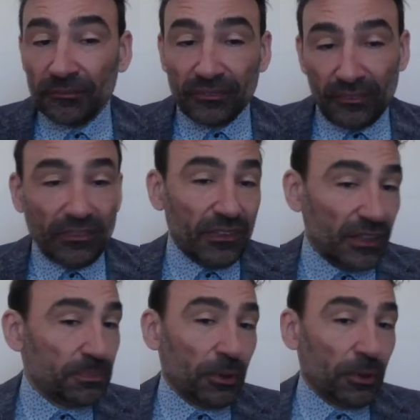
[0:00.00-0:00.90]
It's
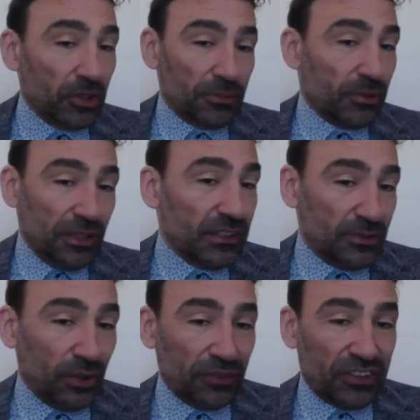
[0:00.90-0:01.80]
possible. It's one of the
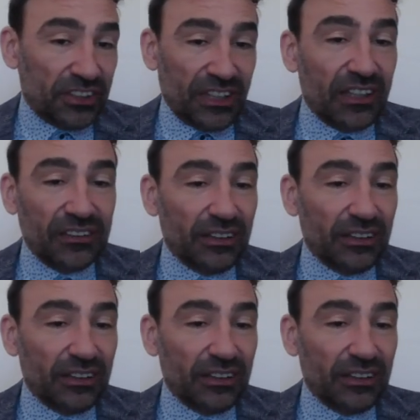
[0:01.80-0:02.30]
standard